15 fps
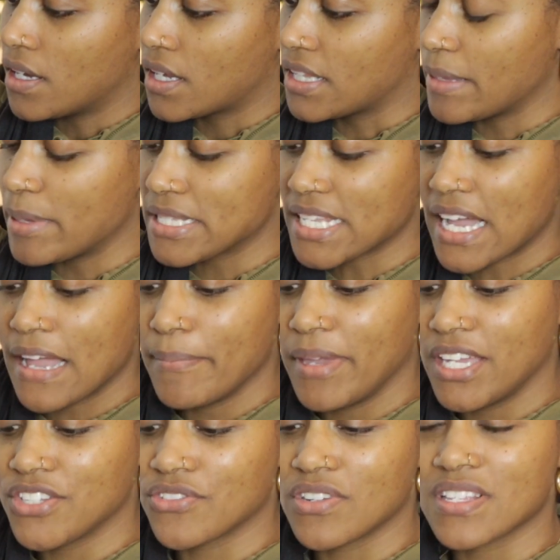clementine
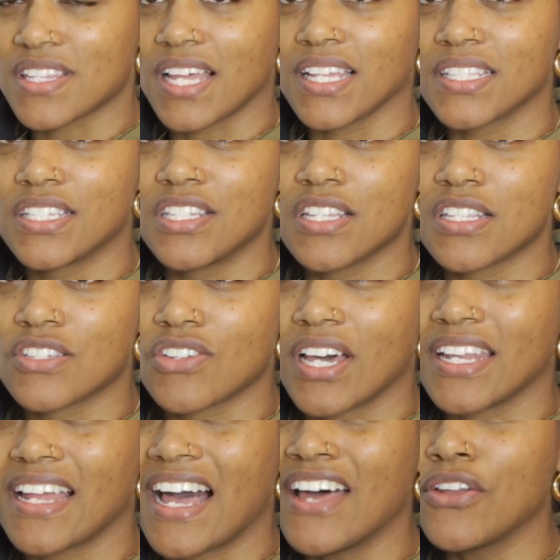mandarins. I like to just
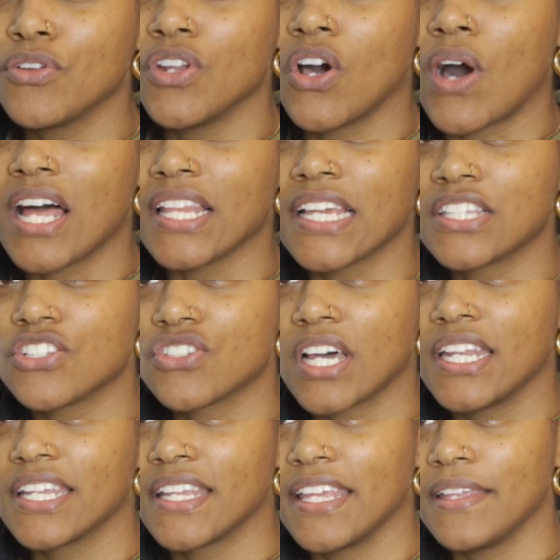try to, I don't know, I like to
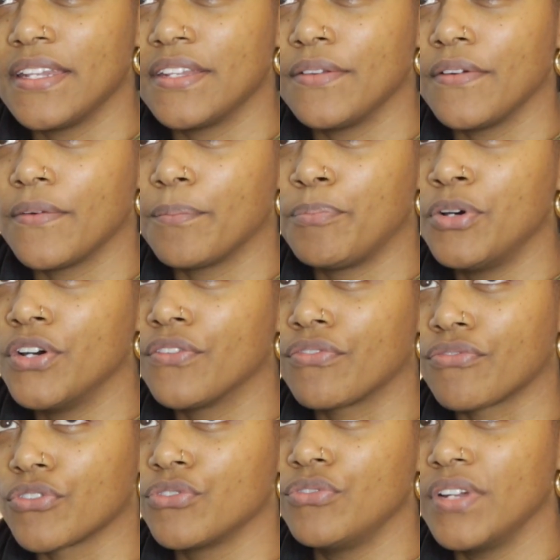try to put
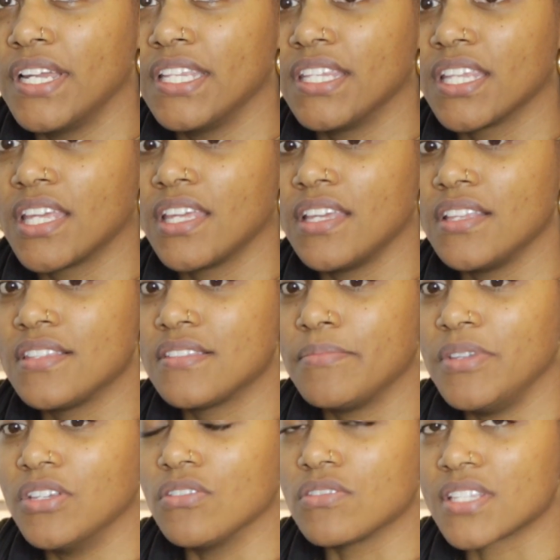fruit in the kids'
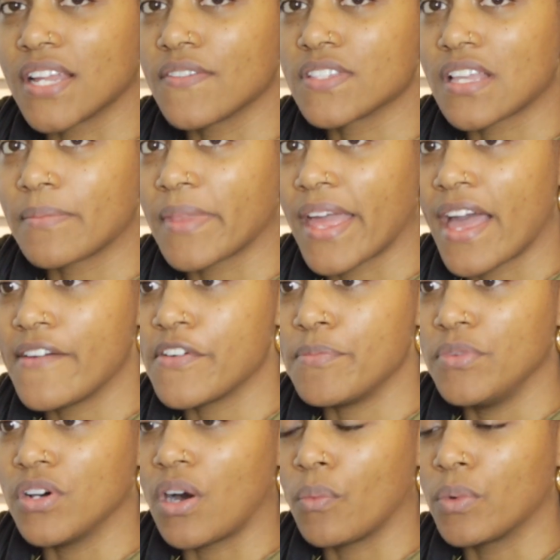meals. Every time they have a meal, I